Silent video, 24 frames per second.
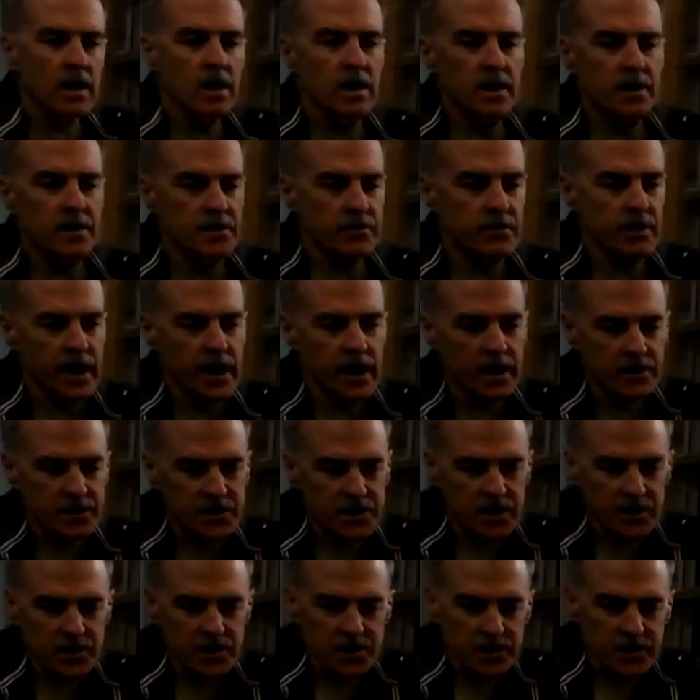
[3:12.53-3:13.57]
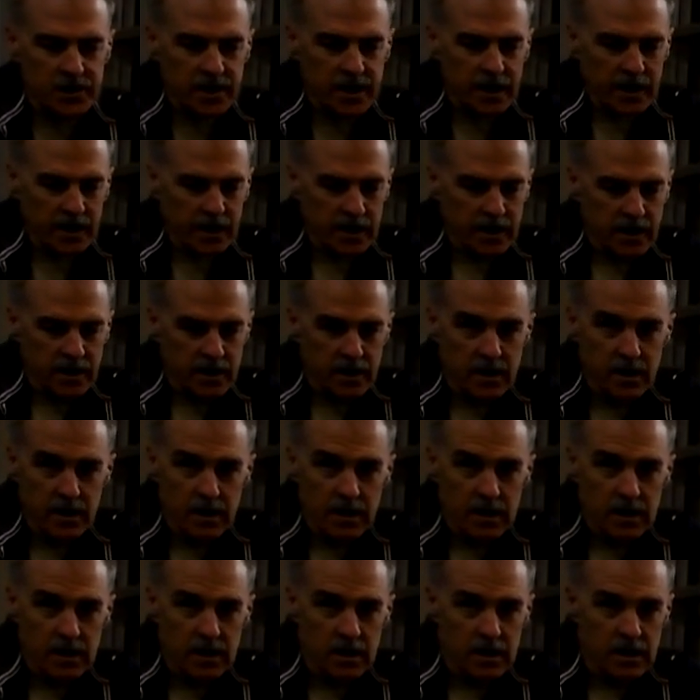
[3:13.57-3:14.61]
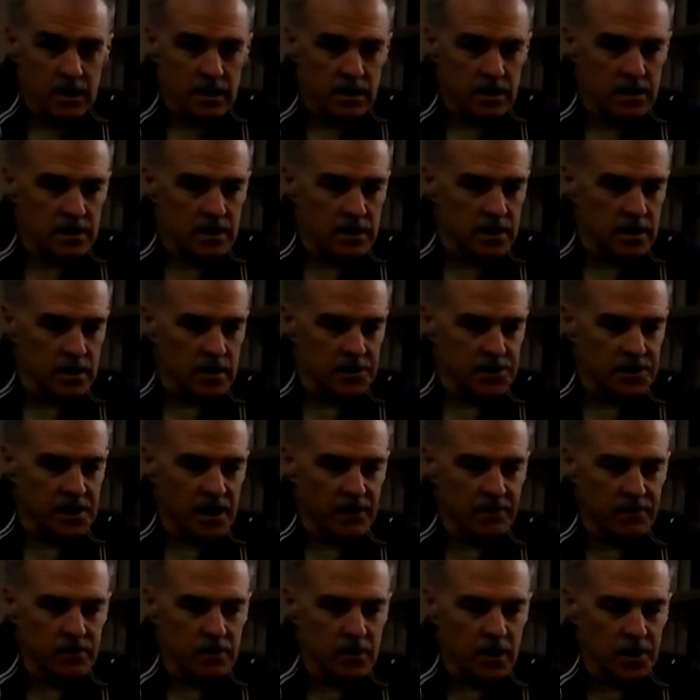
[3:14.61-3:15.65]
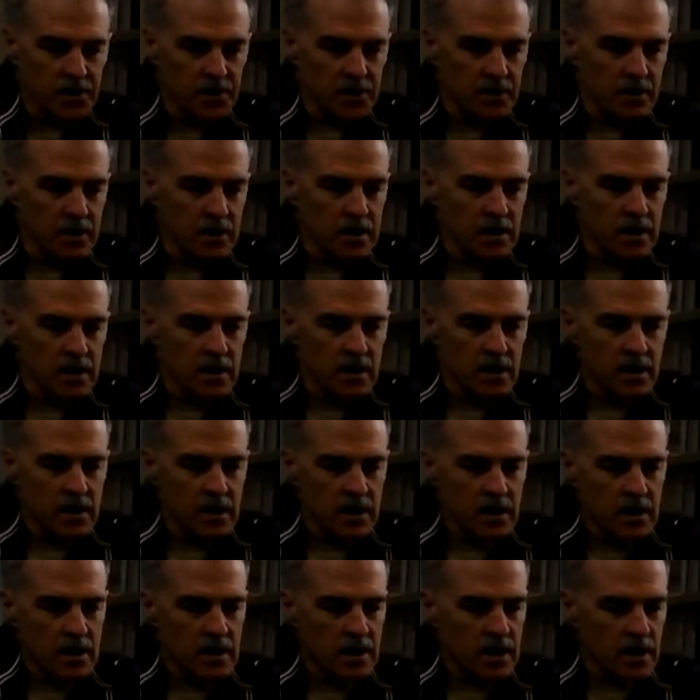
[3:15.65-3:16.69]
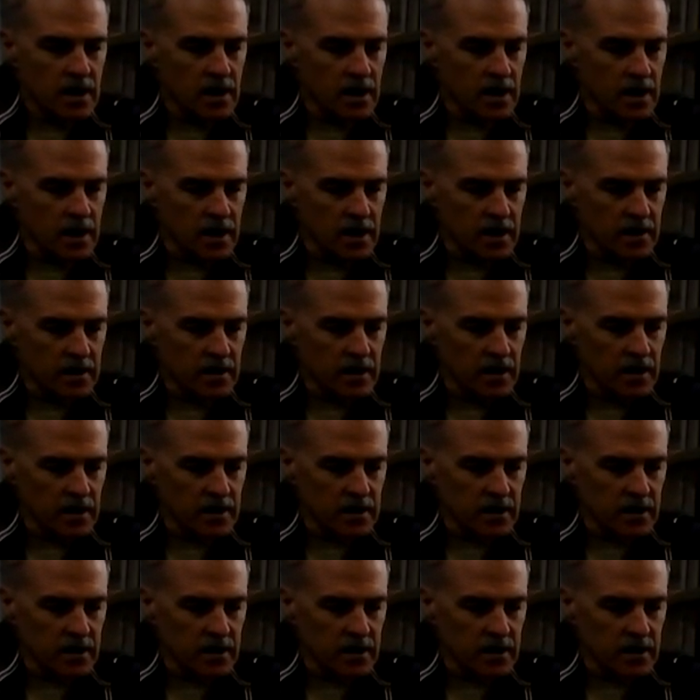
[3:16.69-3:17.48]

3/8 inch thick little Teflon. It